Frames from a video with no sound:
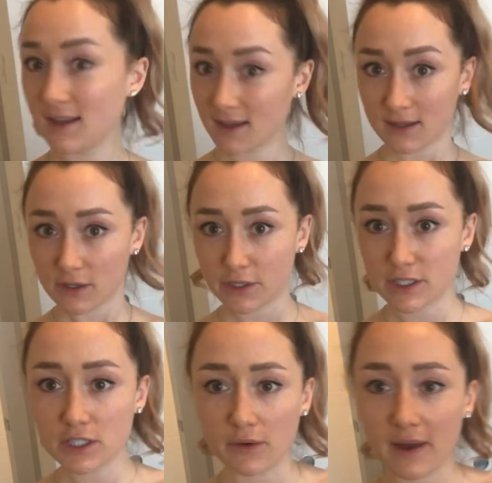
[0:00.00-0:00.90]
you can
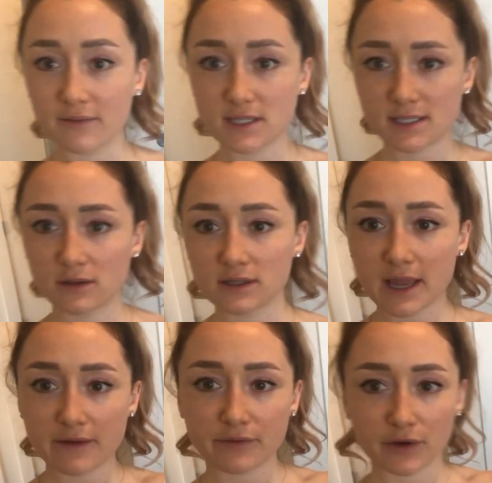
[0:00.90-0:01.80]
do every single
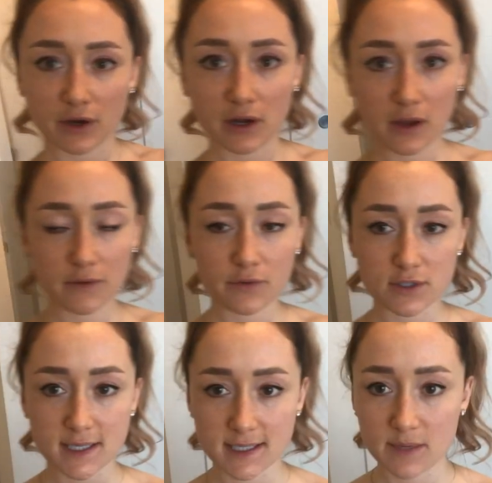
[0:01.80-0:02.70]
day for full
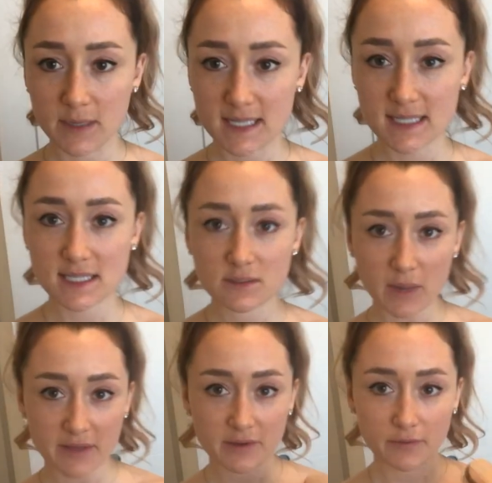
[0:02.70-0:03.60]
60 minutes. This is my
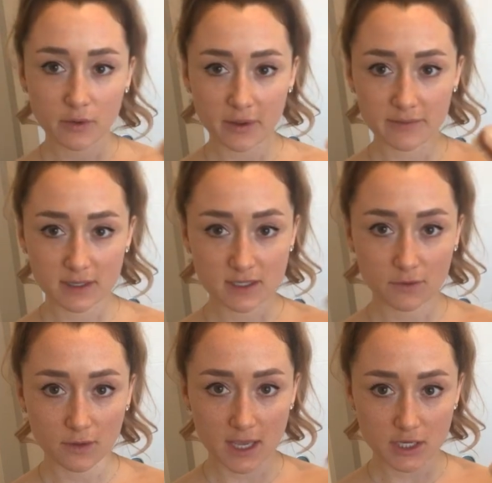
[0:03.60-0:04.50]
favorite way of
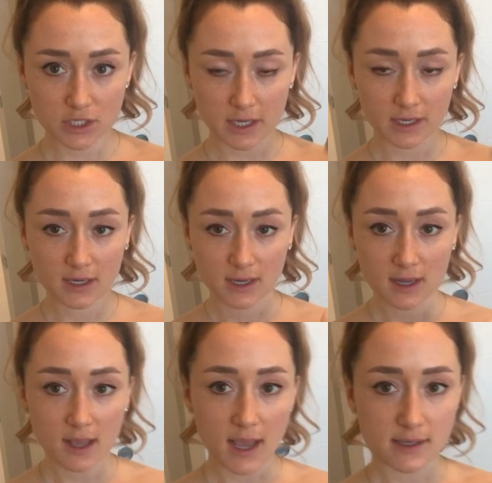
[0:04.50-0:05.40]
exfoliation
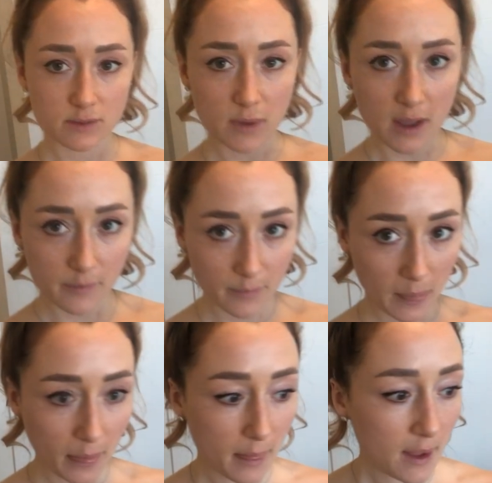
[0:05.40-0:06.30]
as well.
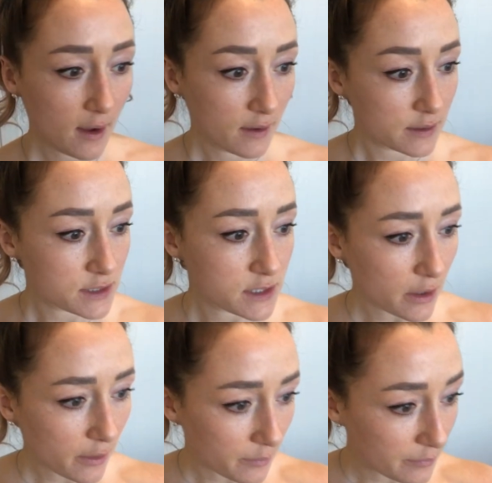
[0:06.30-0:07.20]

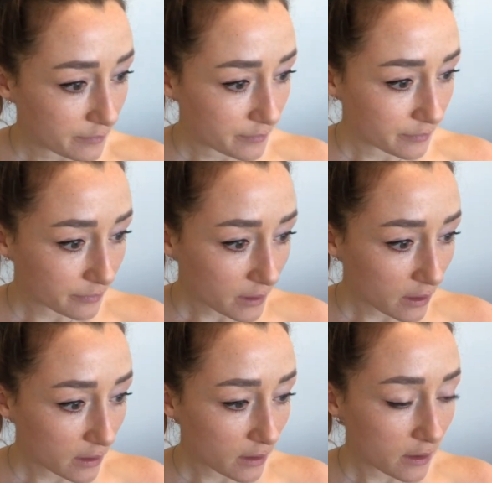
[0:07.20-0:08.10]
So
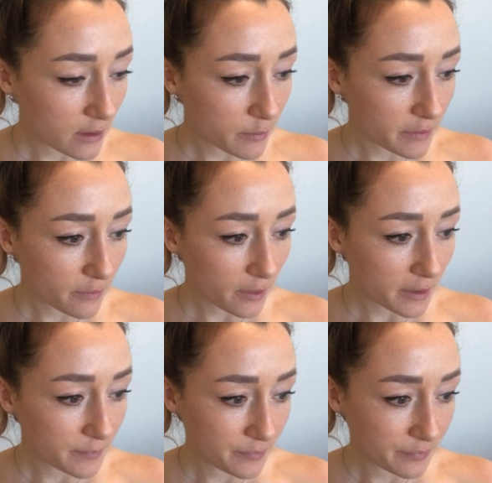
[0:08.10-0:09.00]
number
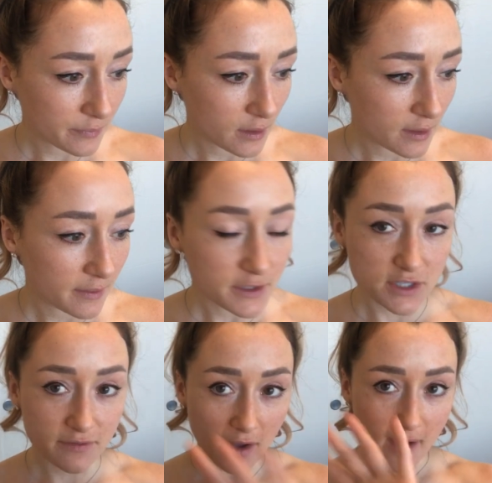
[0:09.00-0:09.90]
4, there's
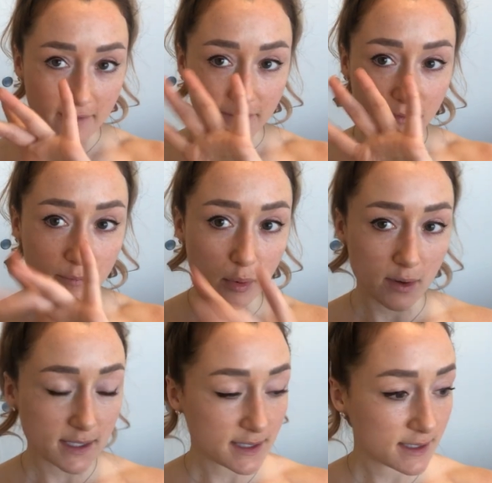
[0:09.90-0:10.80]
5
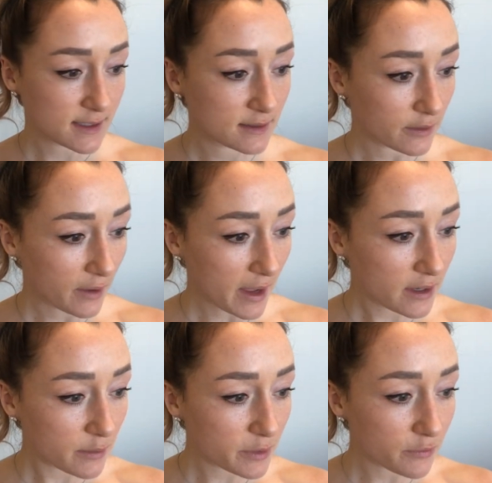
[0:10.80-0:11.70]
points, okay?
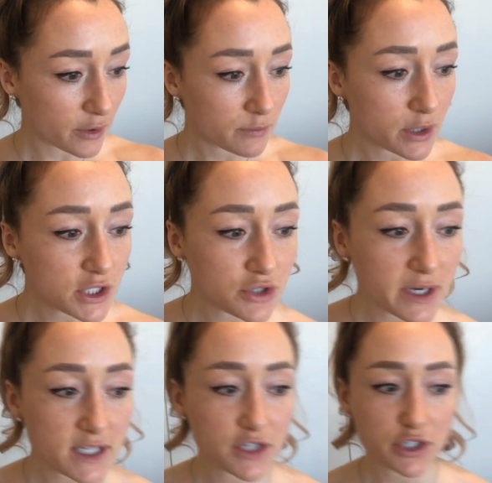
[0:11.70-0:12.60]
Number 4,
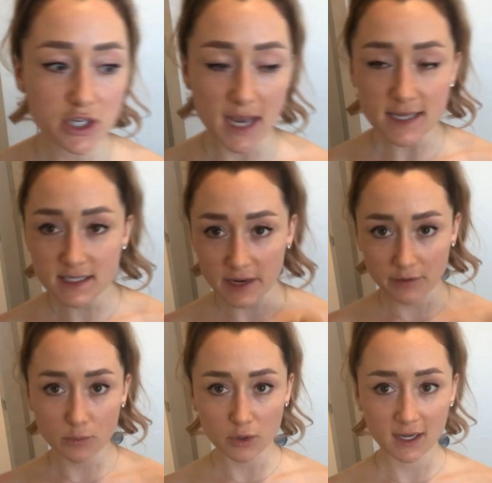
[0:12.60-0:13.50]
moisturize your chest every
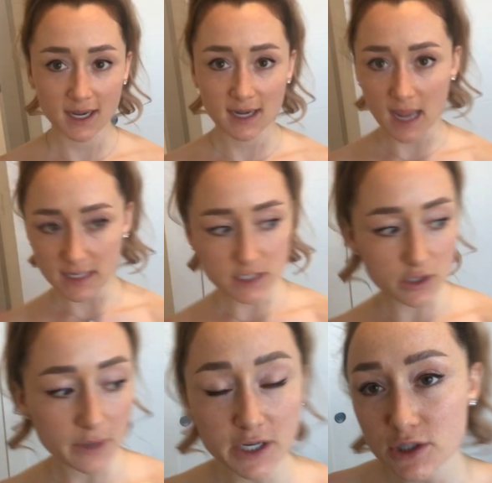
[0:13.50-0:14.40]
morning and night. So
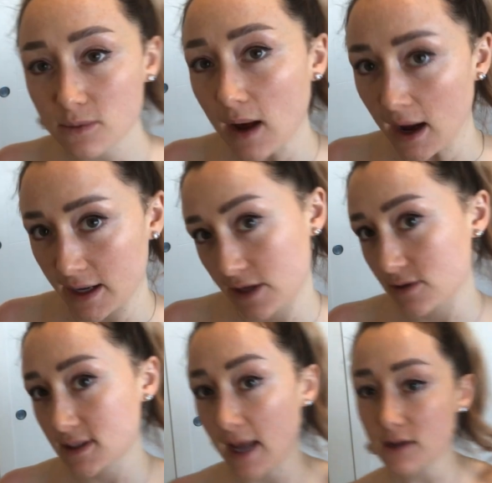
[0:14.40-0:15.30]
here's what I use. I use